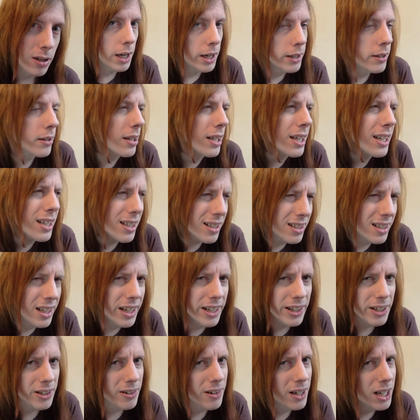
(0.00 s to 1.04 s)
I think
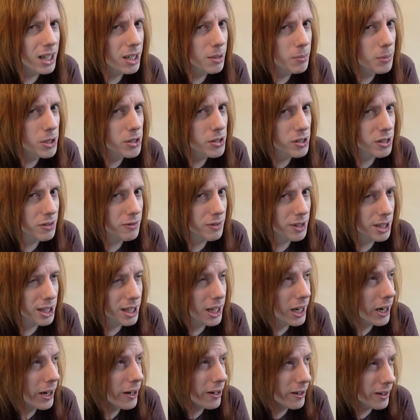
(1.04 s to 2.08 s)
another element of it
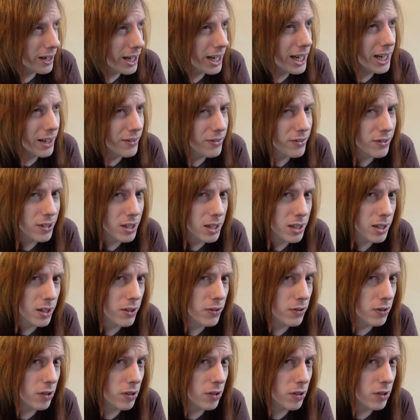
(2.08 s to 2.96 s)
there and I have seen this